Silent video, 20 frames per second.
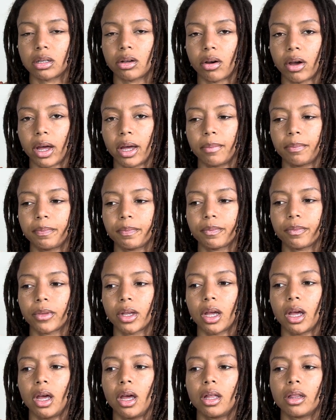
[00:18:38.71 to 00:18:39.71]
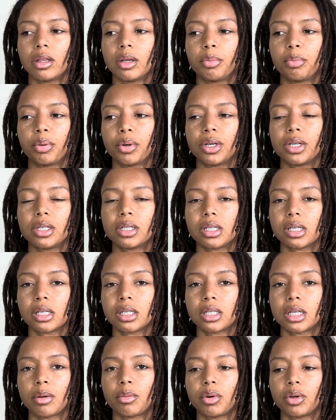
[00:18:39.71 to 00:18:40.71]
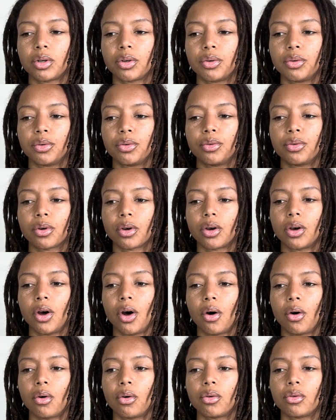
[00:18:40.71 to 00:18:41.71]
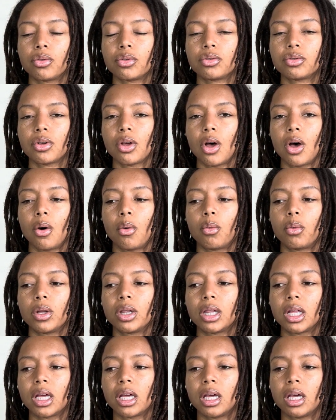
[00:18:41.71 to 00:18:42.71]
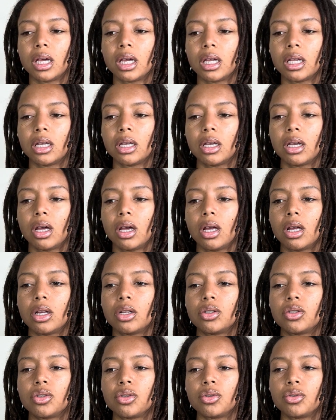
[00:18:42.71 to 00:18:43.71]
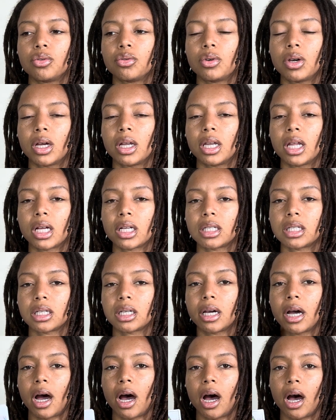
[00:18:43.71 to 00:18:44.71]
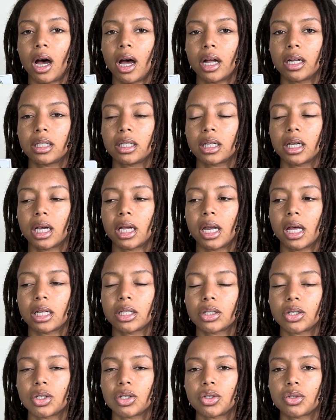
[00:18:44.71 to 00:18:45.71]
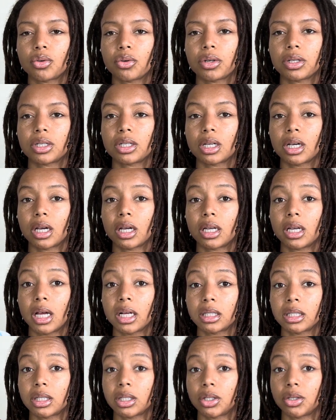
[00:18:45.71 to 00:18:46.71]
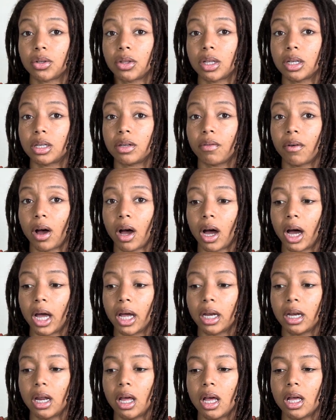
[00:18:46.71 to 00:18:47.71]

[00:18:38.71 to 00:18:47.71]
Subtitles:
Okay, the priest is someone who goes within to connect to God, to connect to source, to connect to the divine.